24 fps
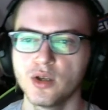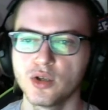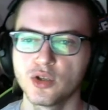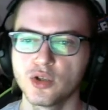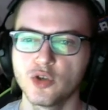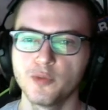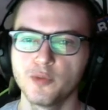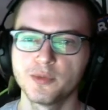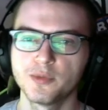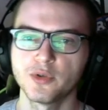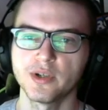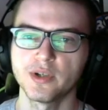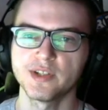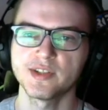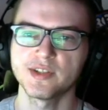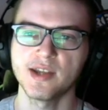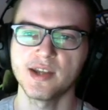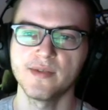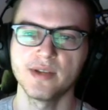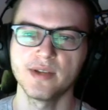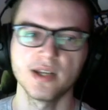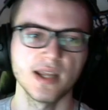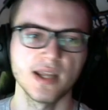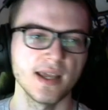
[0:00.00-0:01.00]
Coop,
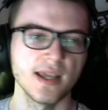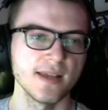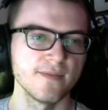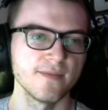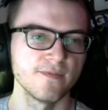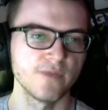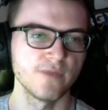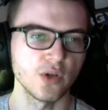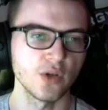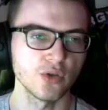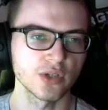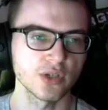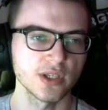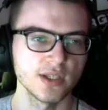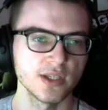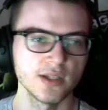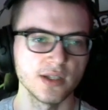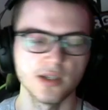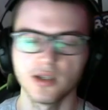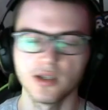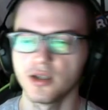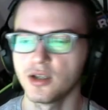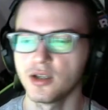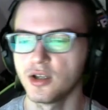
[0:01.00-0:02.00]
27. And
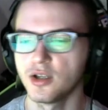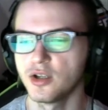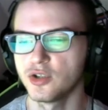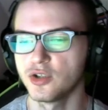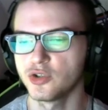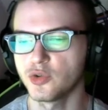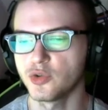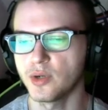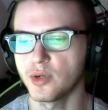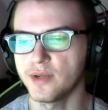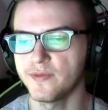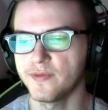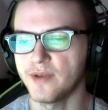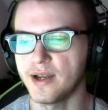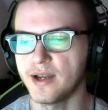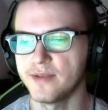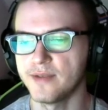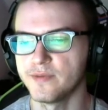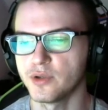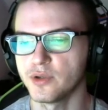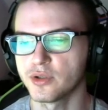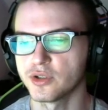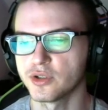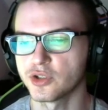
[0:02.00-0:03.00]
Vulcan,
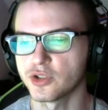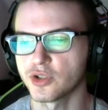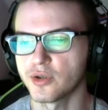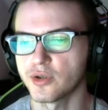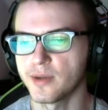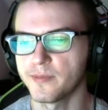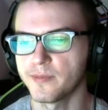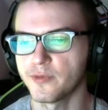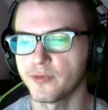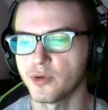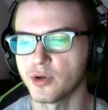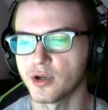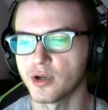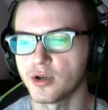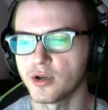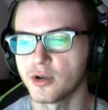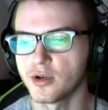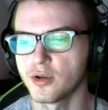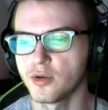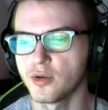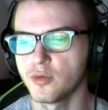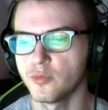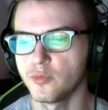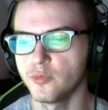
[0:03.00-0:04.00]
25. Vulcan showing up for
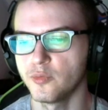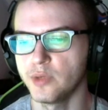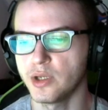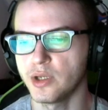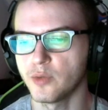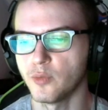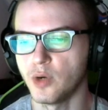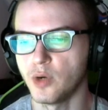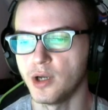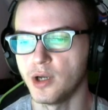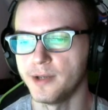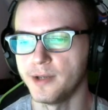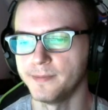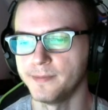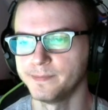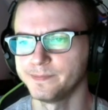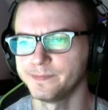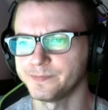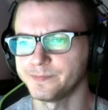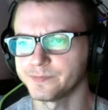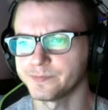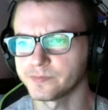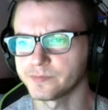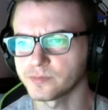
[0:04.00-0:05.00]
week 1.
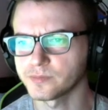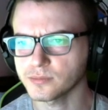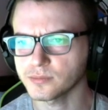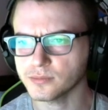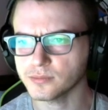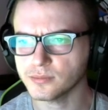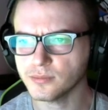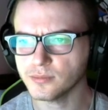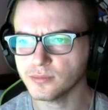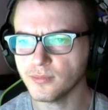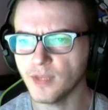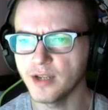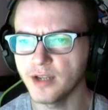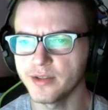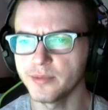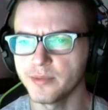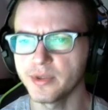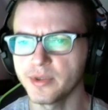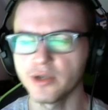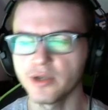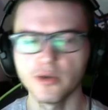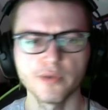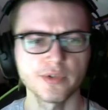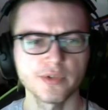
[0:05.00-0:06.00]
And then
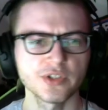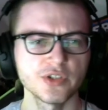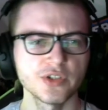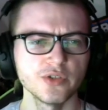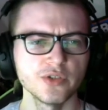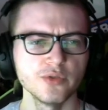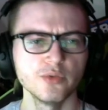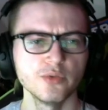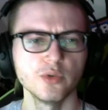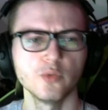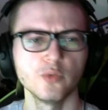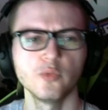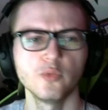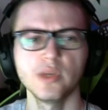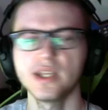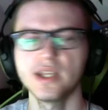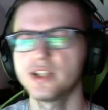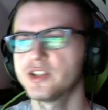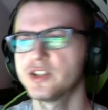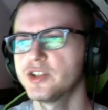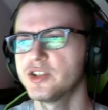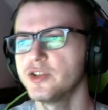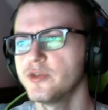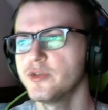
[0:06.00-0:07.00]
we go over to
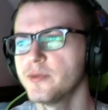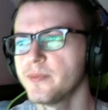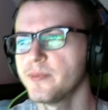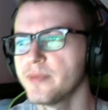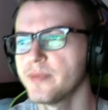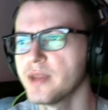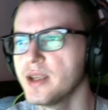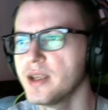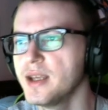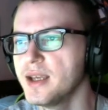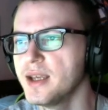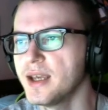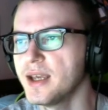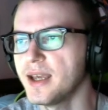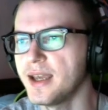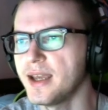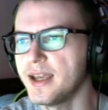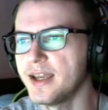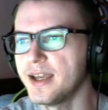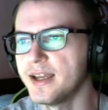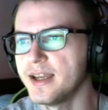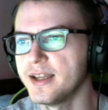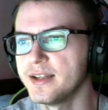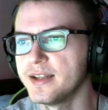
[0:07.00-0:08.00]
week 2,
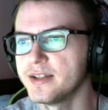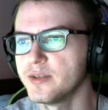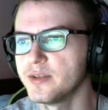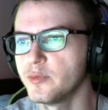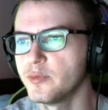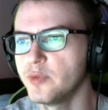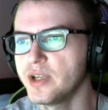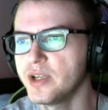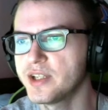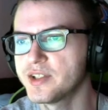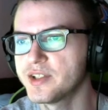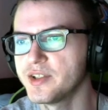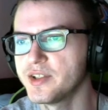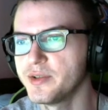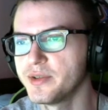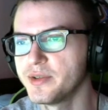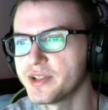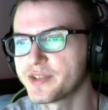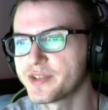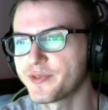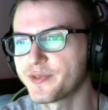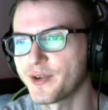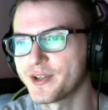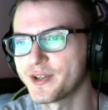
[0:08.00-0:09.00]
and week 2,
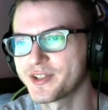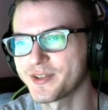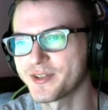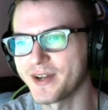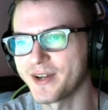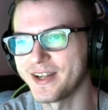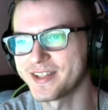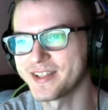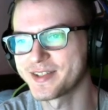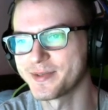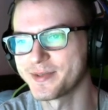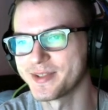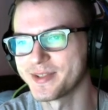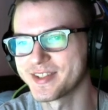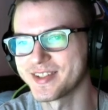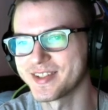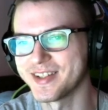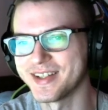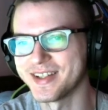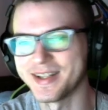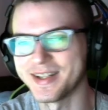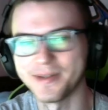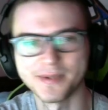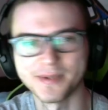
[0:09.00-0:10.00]
this first race was
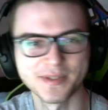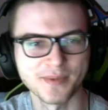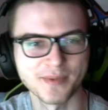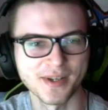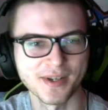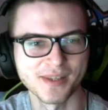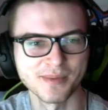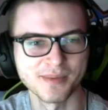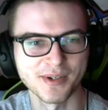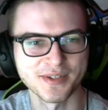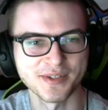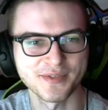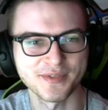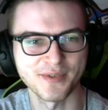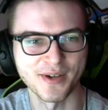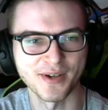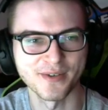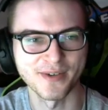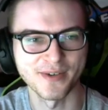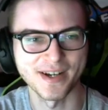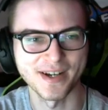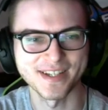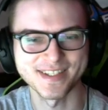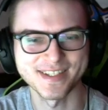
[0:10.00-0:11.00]
one of the most
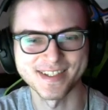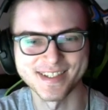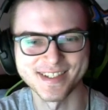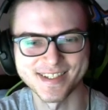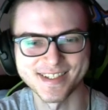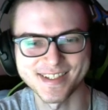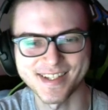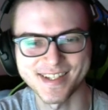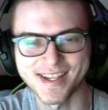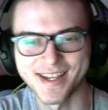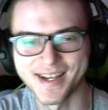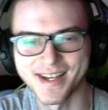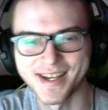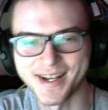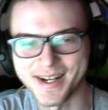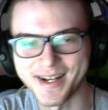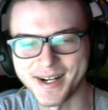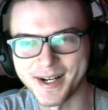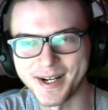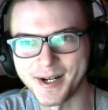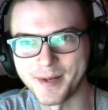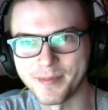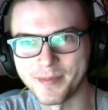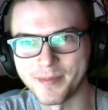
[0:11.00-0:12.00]
fun races
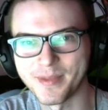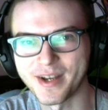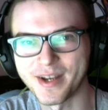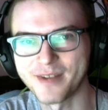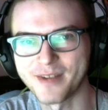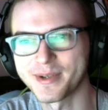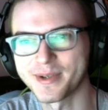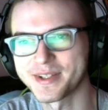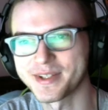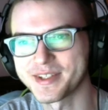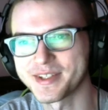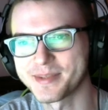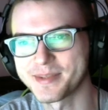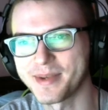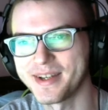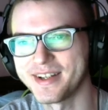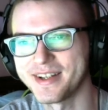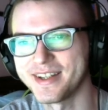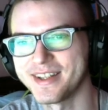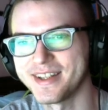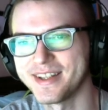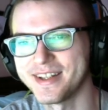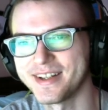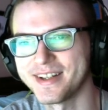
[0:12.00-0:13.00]
that I've
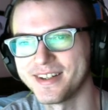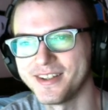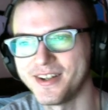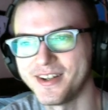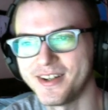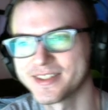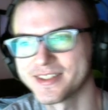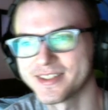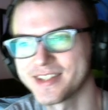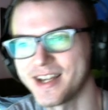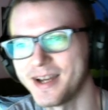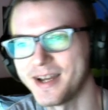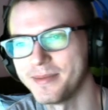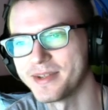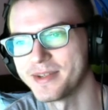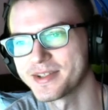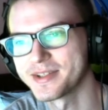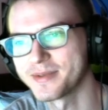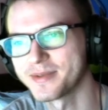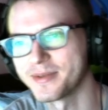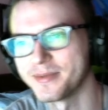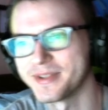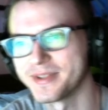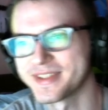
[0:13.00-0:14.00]
participated in a long time.
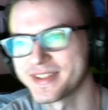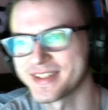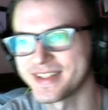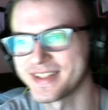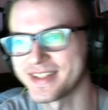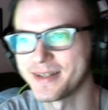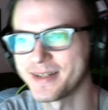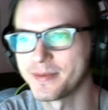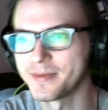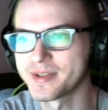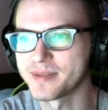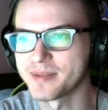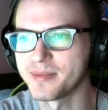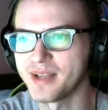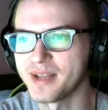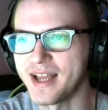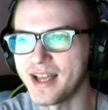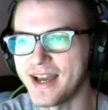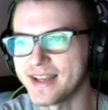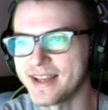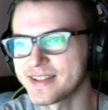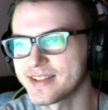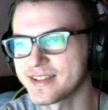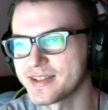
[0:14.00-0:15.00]
This one was a
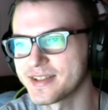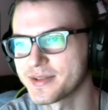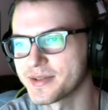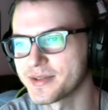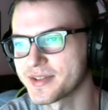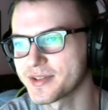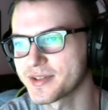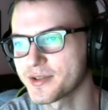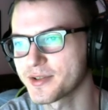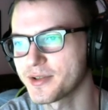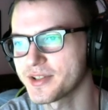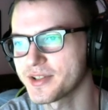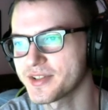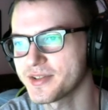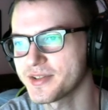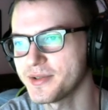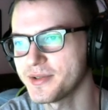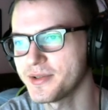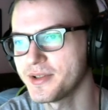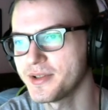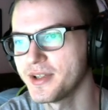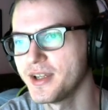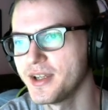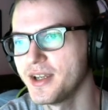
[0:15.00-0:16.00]
blast. This was
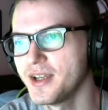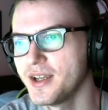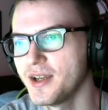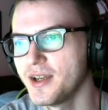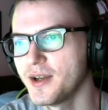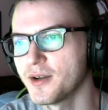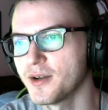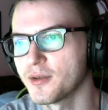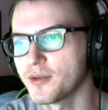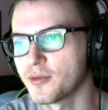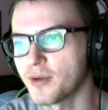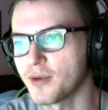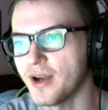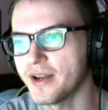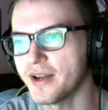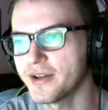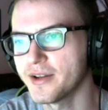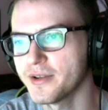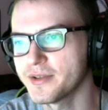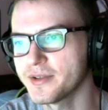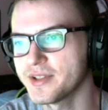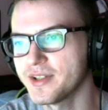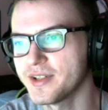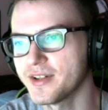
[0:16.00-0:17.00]
Crystal
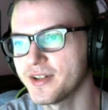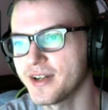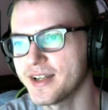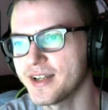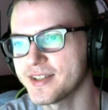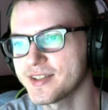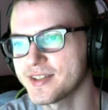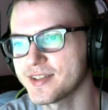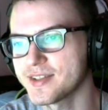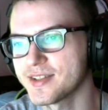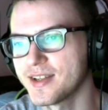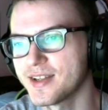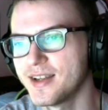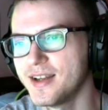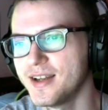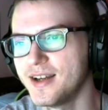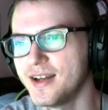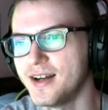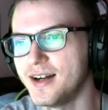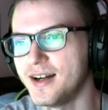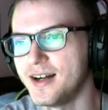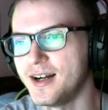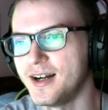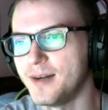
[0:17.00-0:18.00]
Grotto TRS,
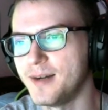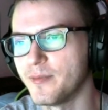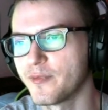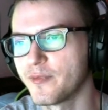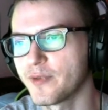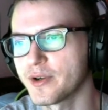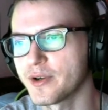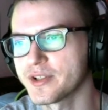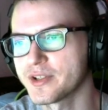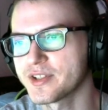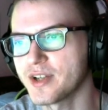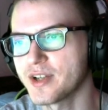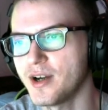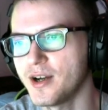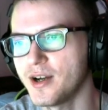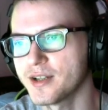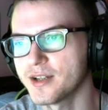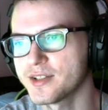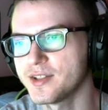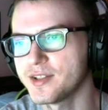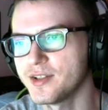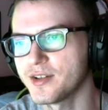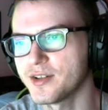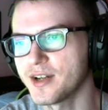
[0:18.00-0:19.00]
first
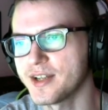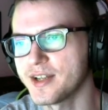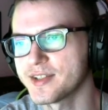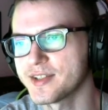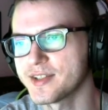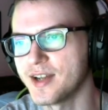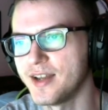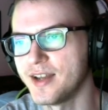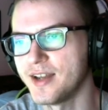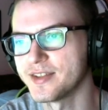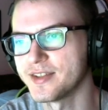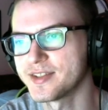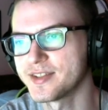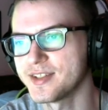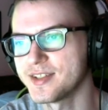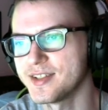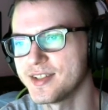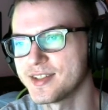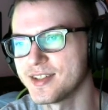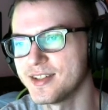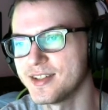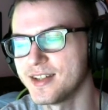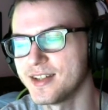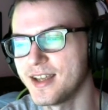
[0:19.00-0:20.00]
Hog TRS on the
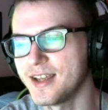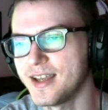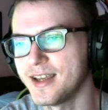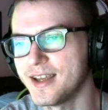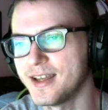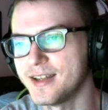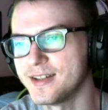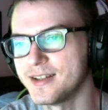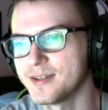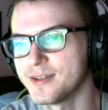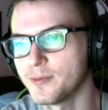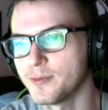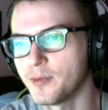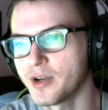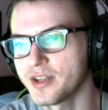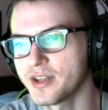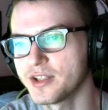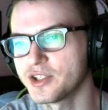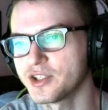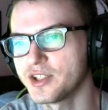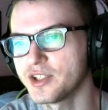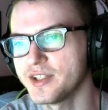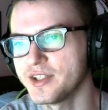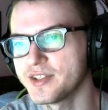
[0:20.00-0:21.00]
season, and one of
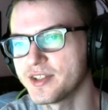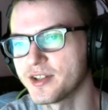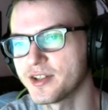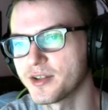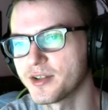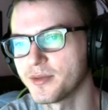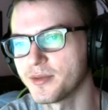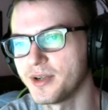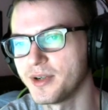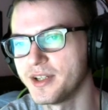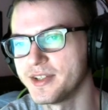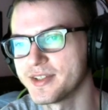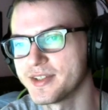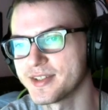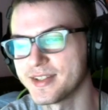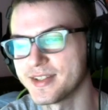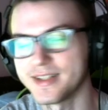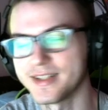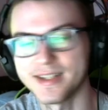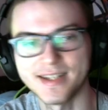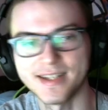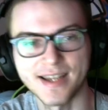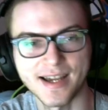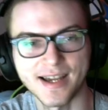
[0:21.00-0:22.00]
the cheesier ones.
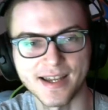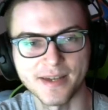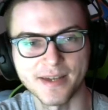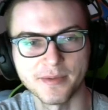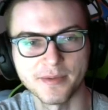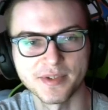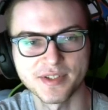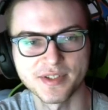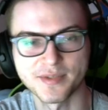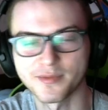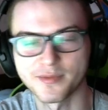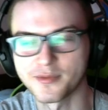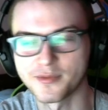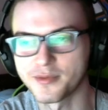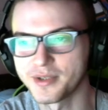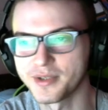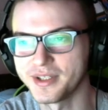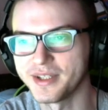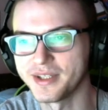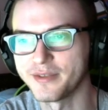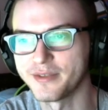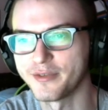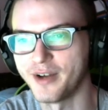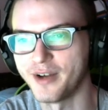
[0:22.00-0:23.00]
And yeah, it was
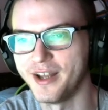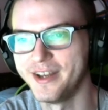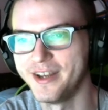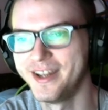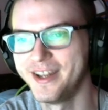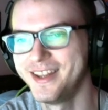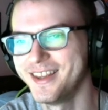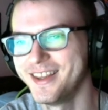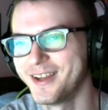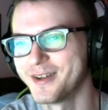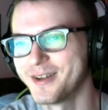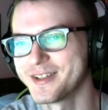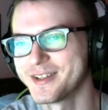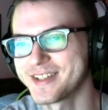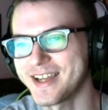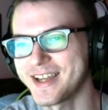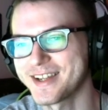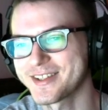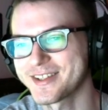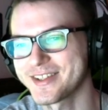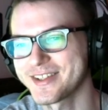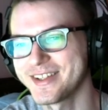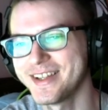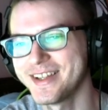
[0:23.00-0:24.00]
really fun. It's
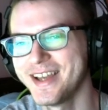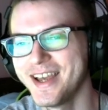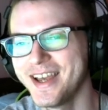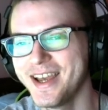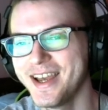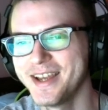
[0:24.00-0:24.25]
actually